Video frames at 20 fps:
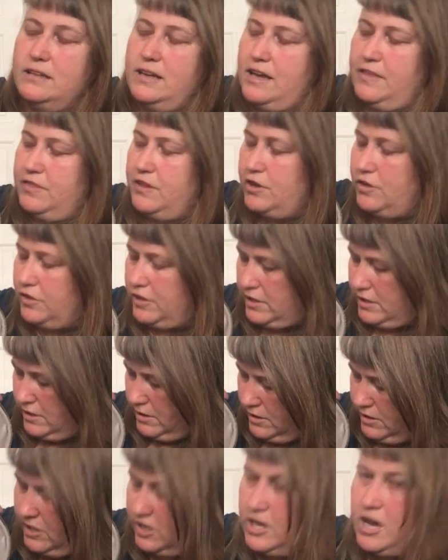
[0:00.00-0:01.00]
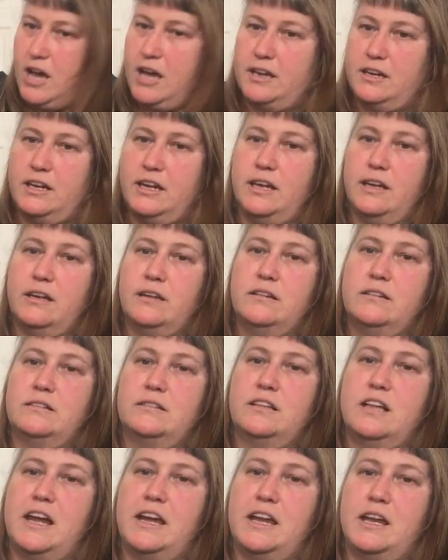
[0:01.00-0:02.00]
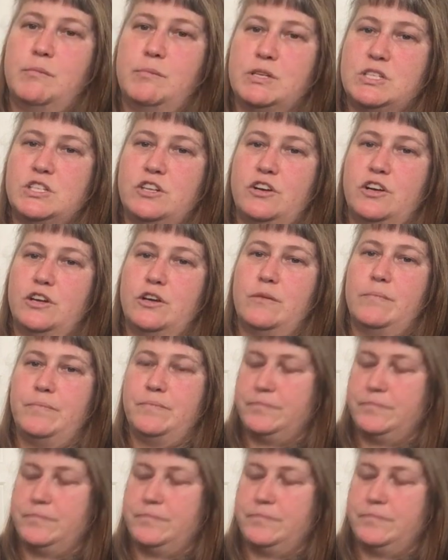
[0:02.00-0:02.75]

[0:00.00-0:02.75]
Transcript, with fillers: and they're the, the cottony lining material.